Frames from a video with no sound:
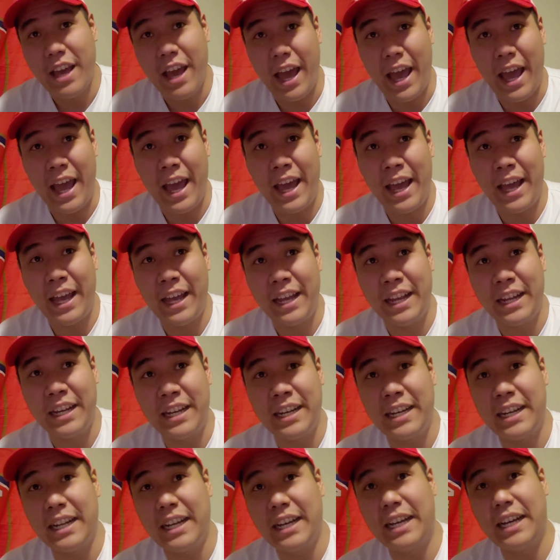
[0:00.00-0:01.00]

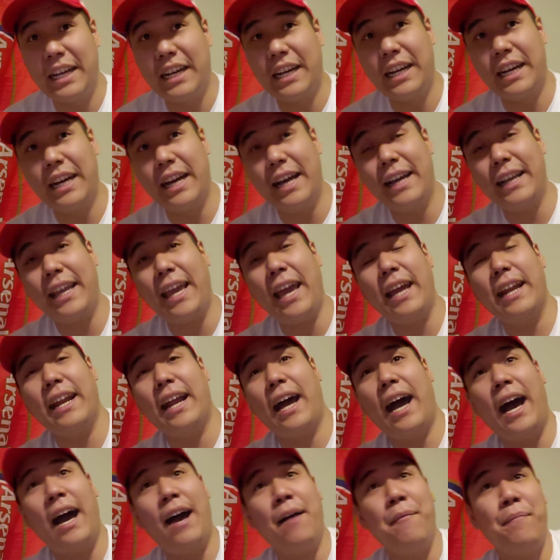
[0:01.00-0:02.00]
And again,
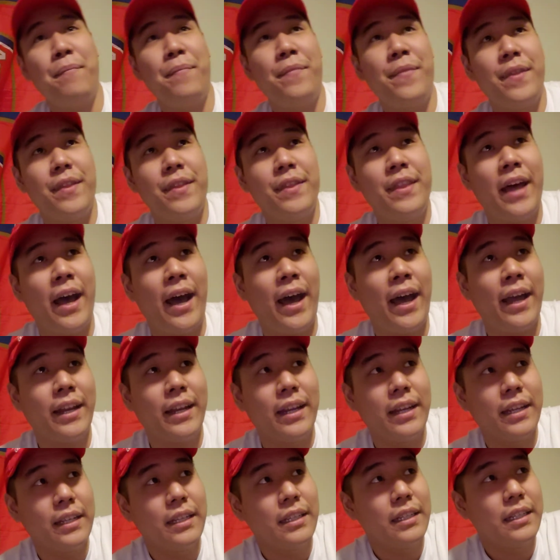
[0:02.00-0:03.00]
I'm
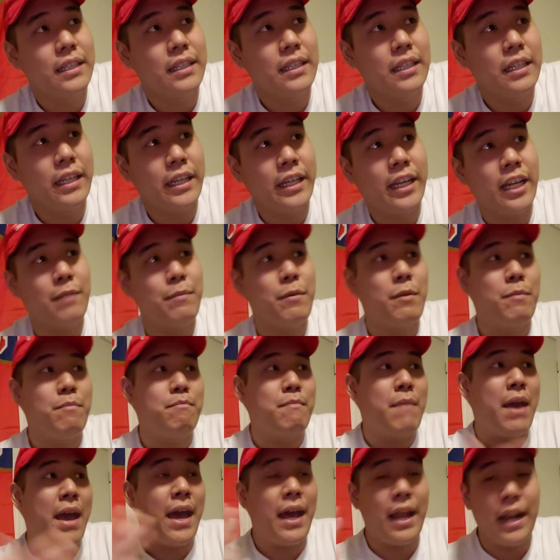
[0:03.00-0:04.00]
not gonna be
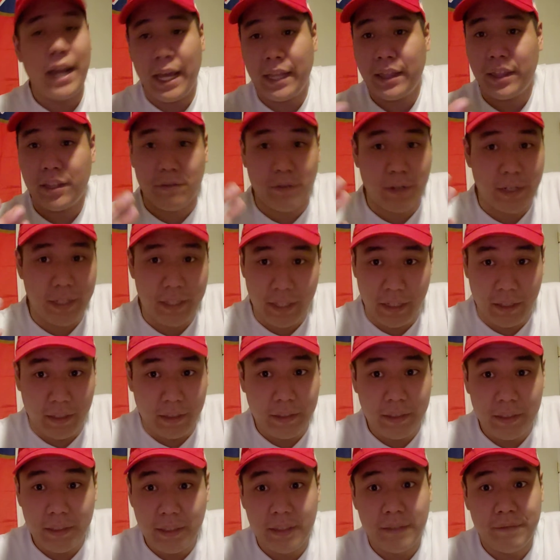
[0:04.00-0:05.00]
mad at the result
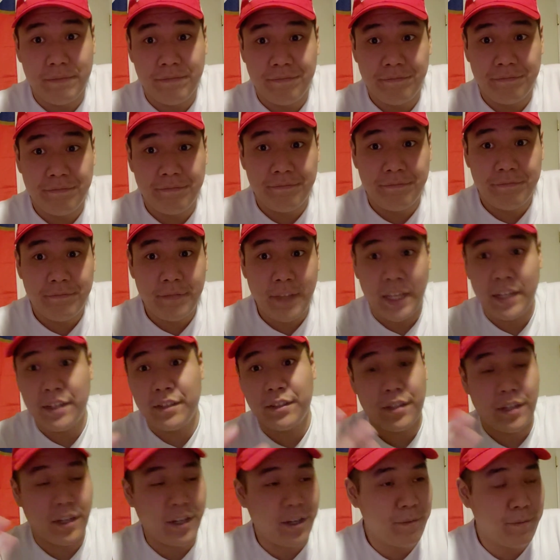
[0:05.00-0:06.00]
in
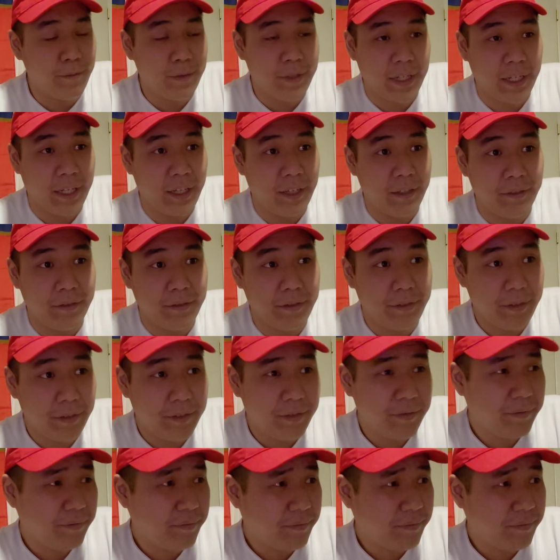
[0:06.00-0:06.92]
terms of